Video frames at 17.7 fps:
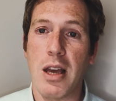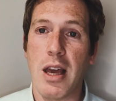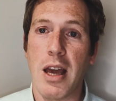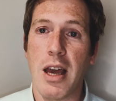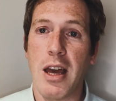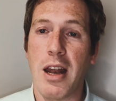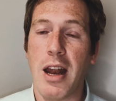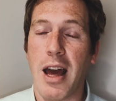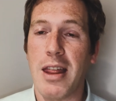
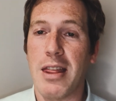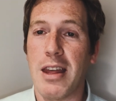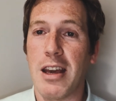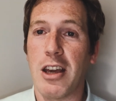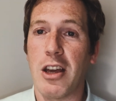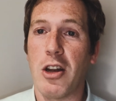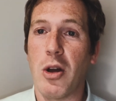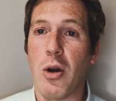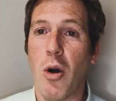And I
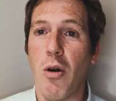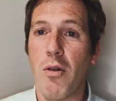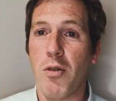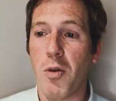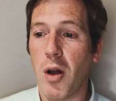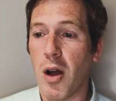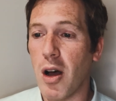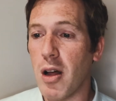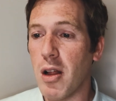think, you know,
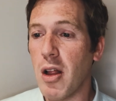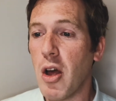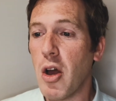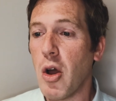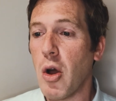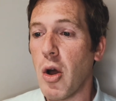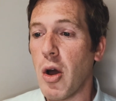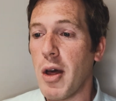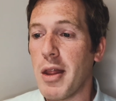overall,
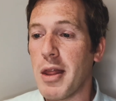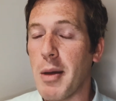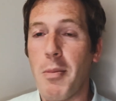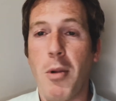the